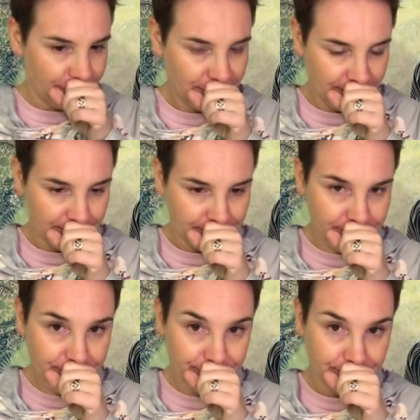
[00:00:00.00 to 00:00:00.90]
Sorry.
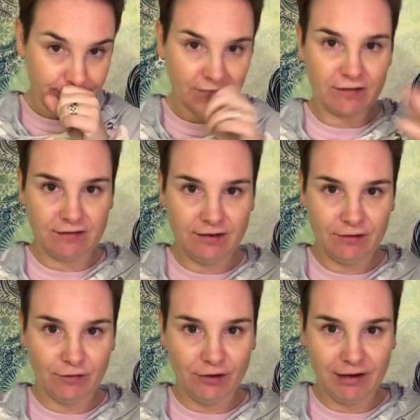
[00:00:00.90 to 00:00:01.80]

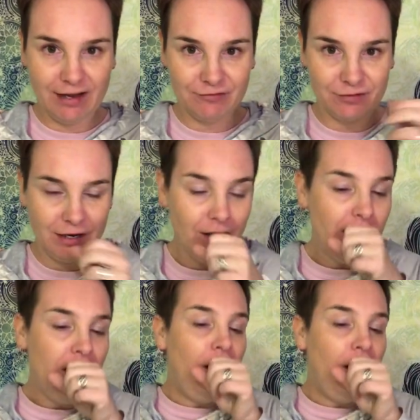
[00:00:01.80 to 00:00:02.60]
See, all live, right?